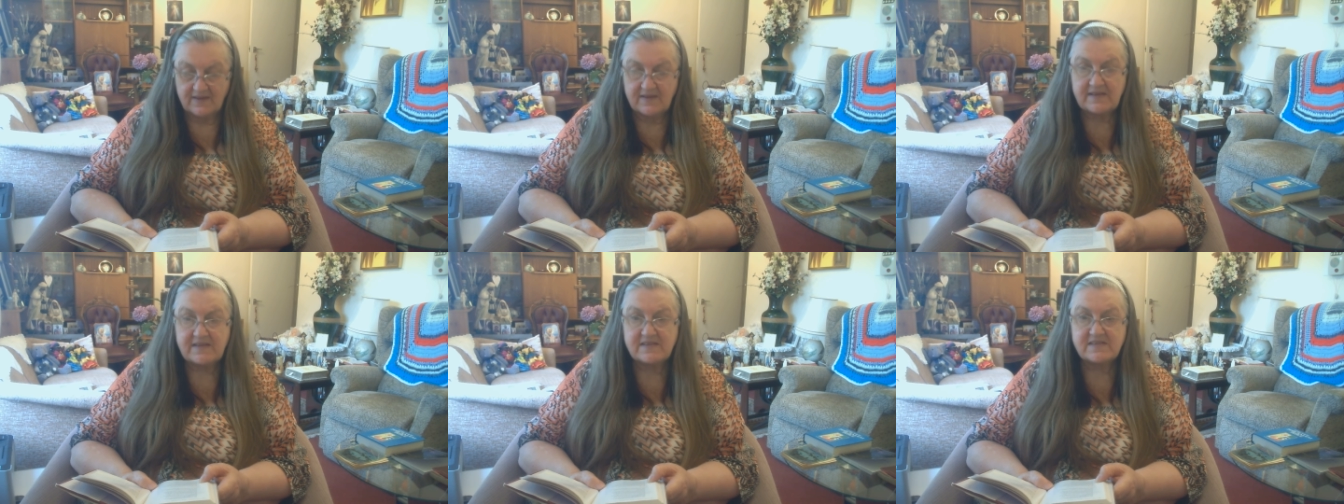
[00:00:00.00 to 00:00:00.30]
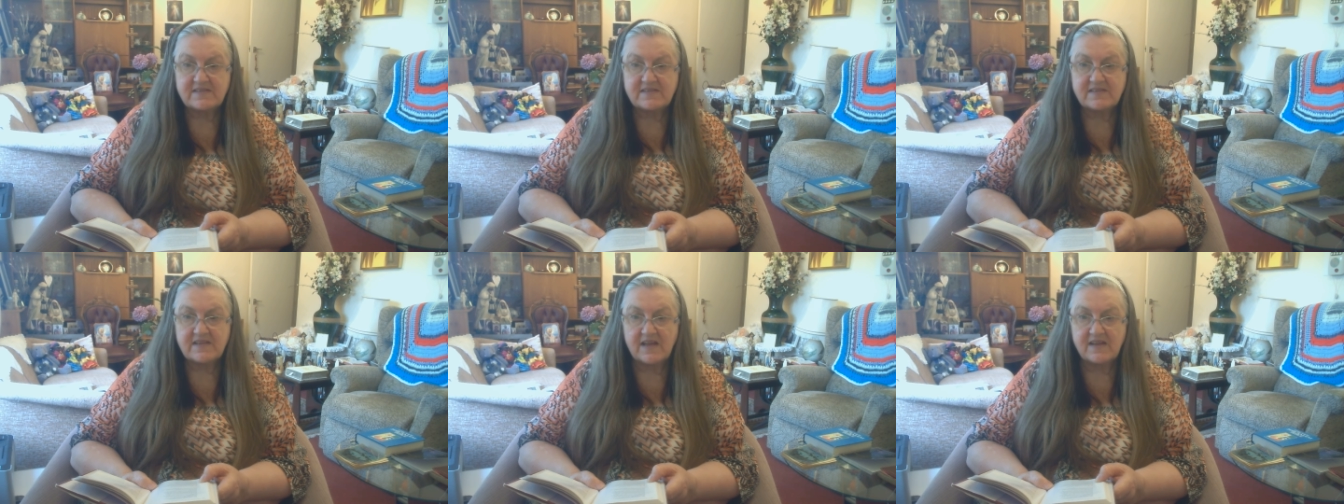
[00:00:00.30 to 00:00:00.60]
He
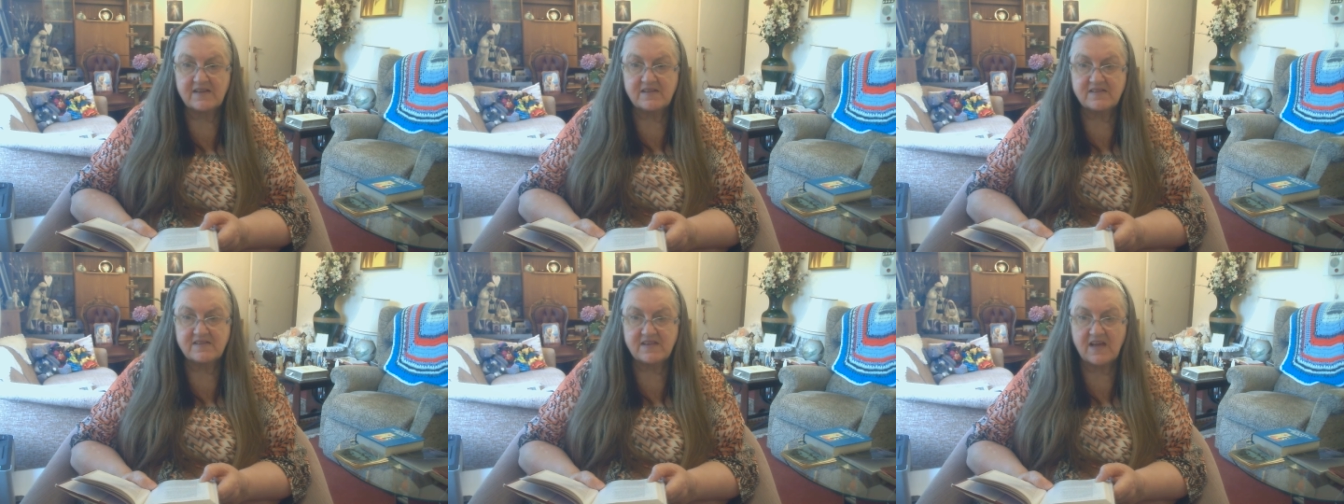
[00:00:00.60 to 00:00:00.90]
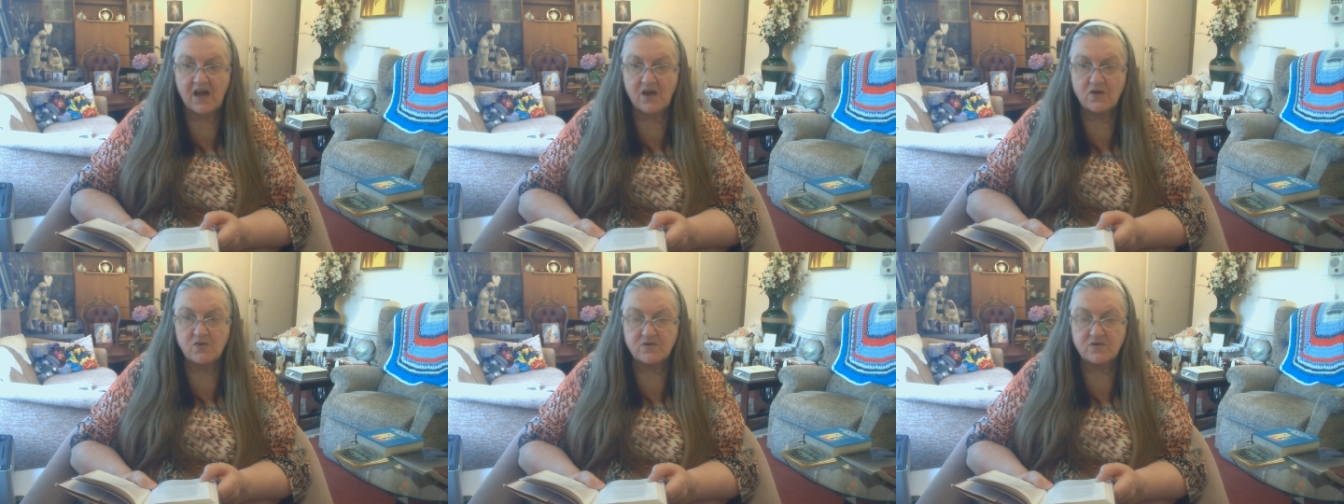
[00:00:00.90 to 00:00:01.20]
sends
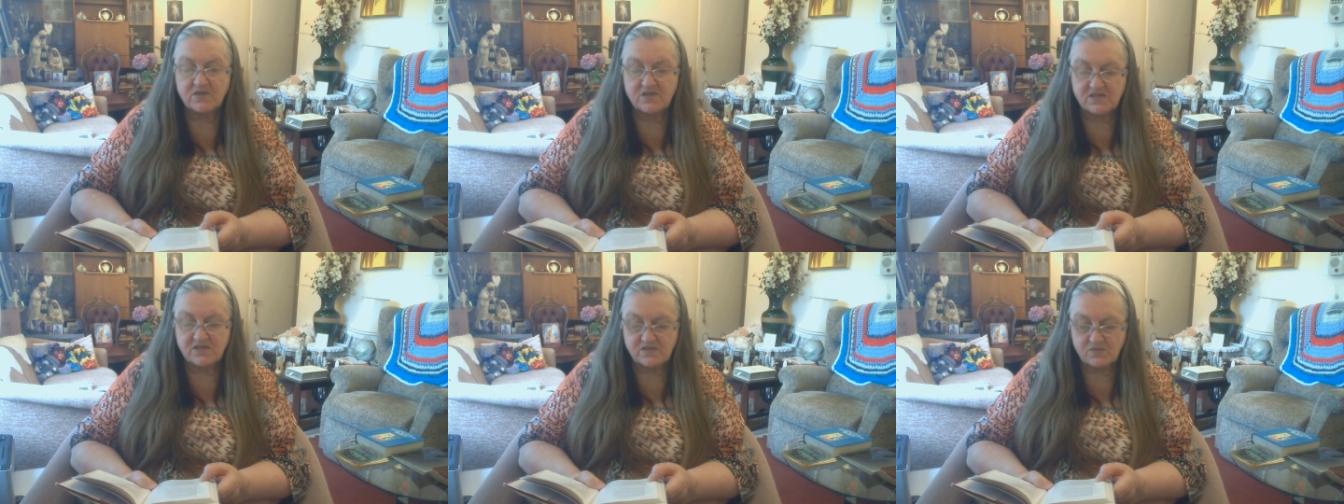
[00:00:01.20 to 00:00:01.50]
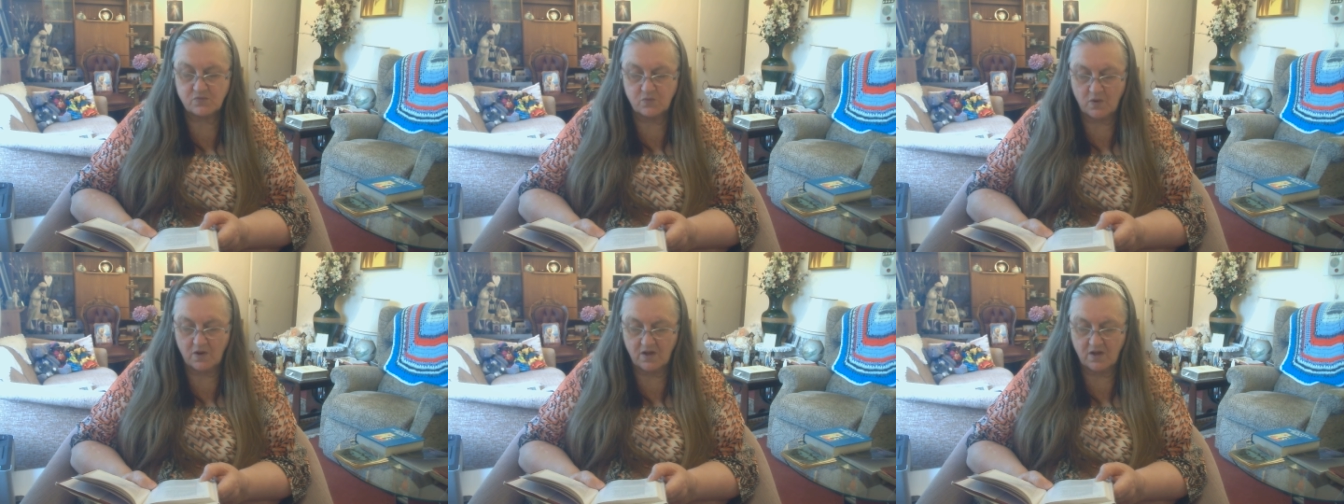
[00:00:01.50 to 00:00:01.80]
out his
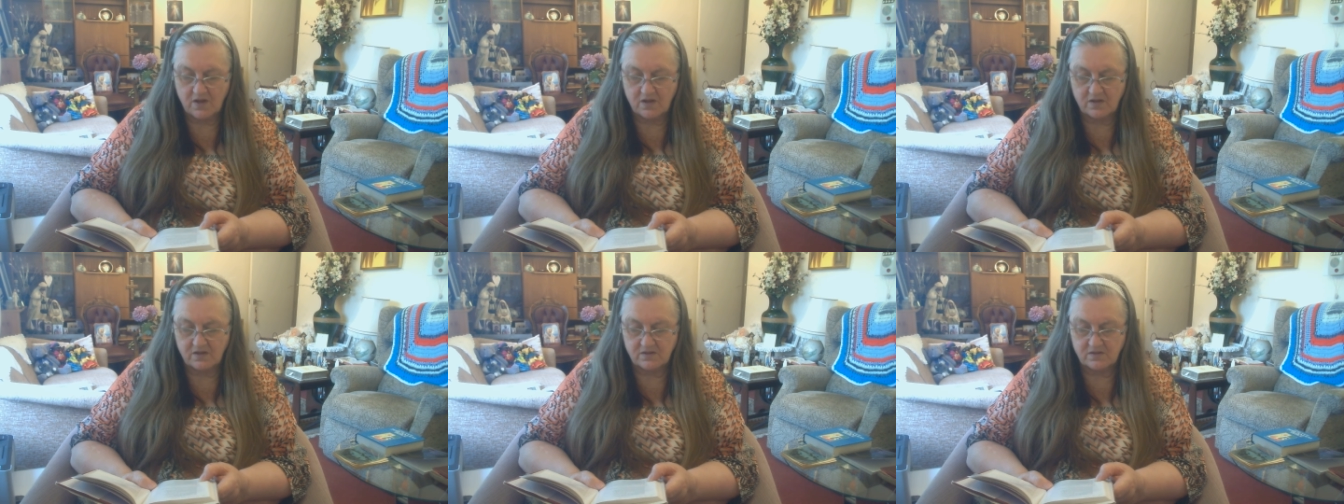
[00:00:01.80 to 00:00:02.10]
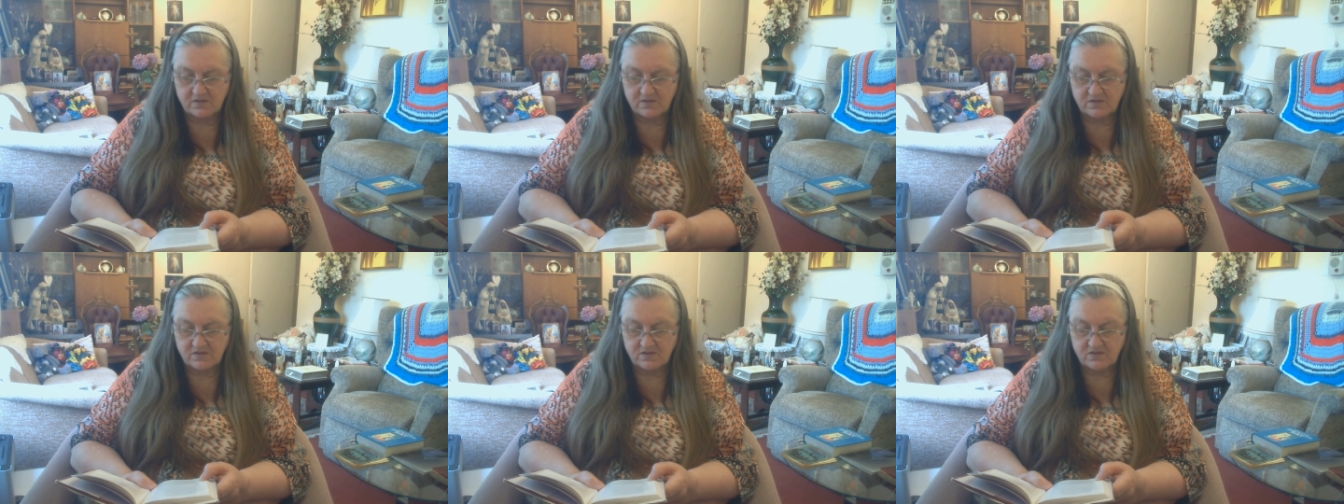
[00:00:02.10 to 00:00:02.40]
word
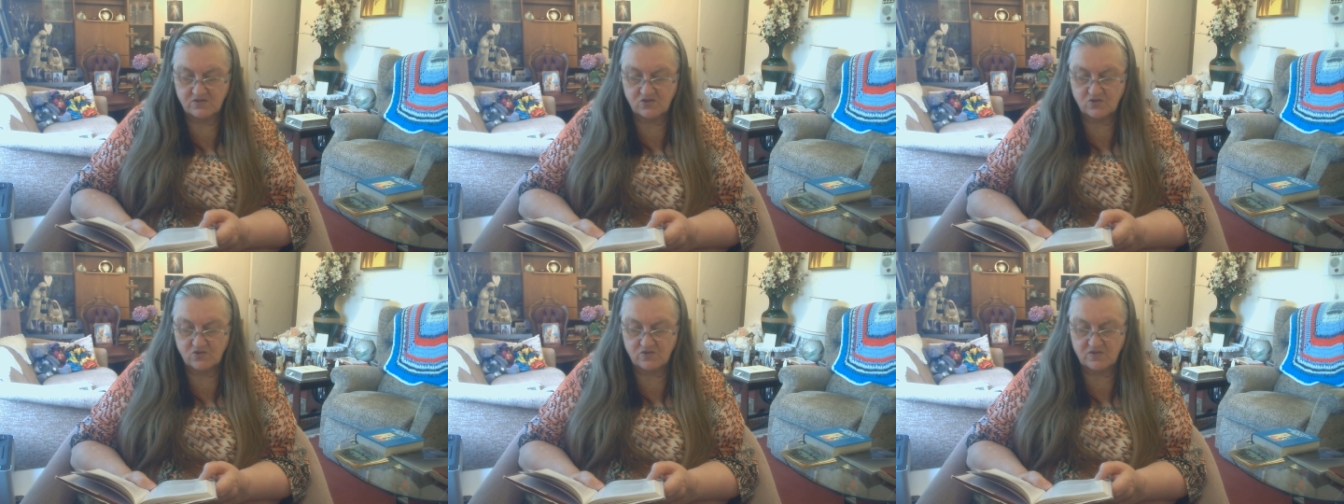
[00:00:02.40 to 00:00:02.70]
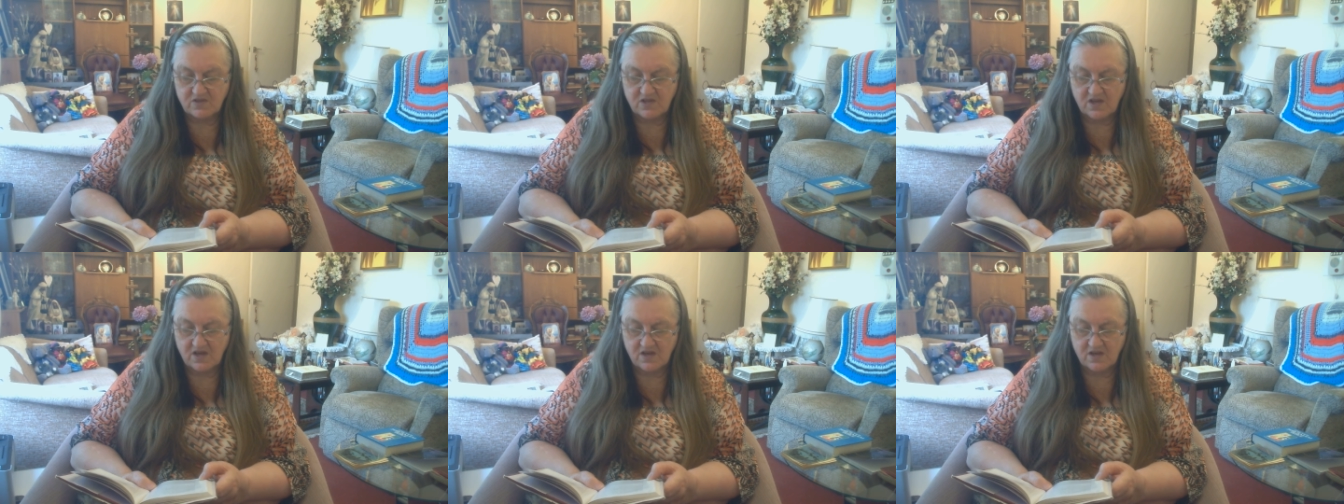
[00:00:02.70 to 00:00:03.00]
to
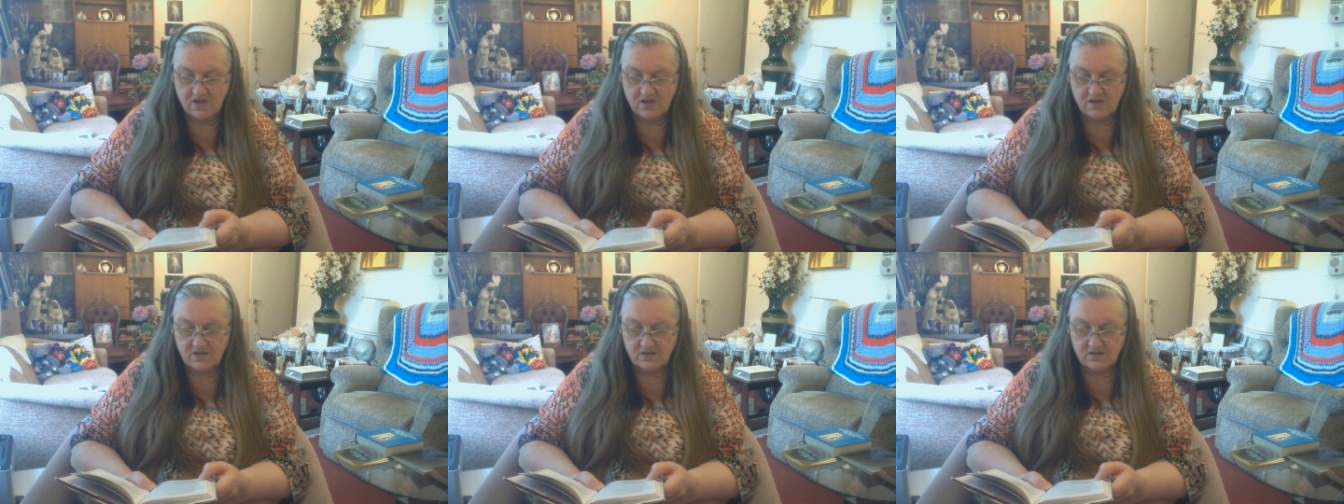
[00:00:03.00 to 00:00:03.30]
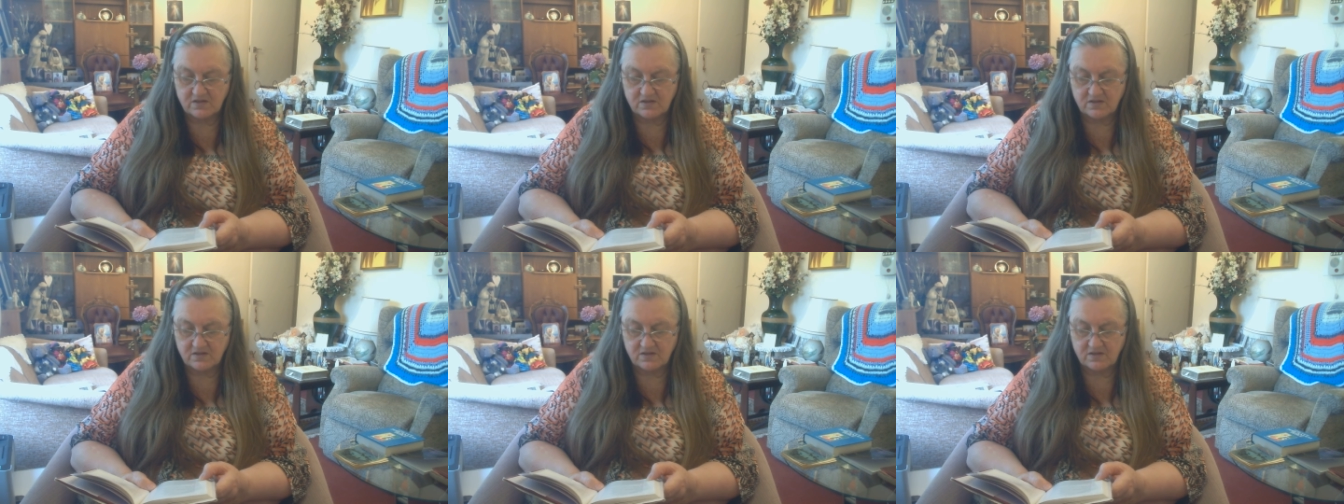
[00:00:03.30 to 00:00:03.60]
the earth